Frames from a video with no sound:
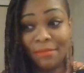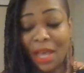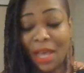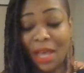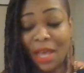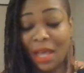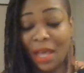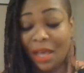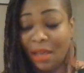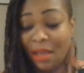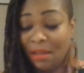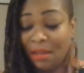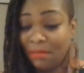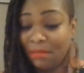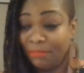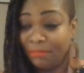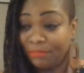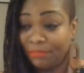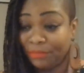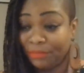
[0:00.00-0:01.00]

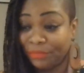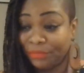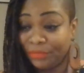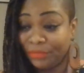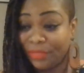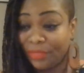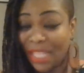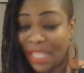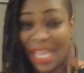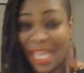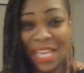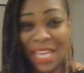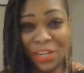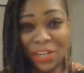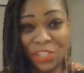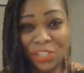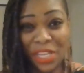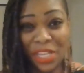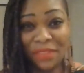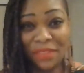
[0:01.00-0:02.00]
the
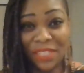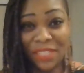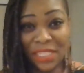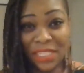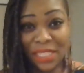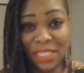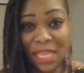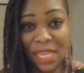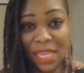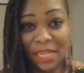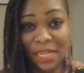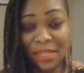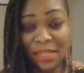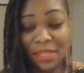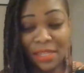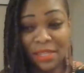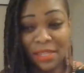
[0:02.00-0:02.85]
energy of the sun,